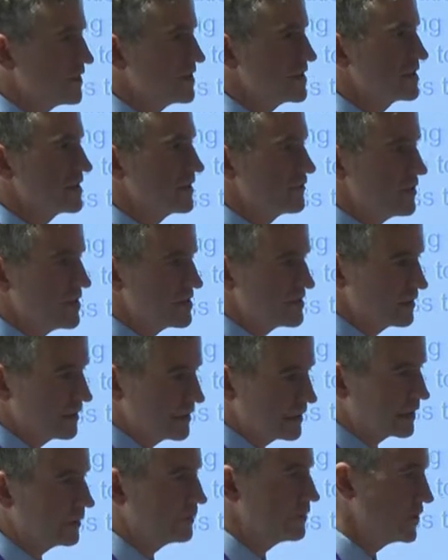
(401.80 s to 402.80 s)
visited
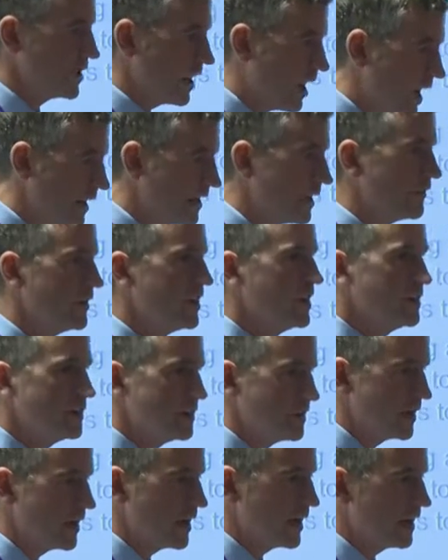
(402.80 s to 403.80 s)
recently include China and
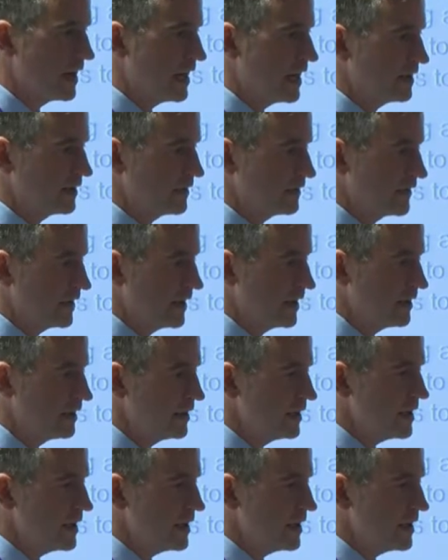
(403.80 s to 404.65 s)
India and uh,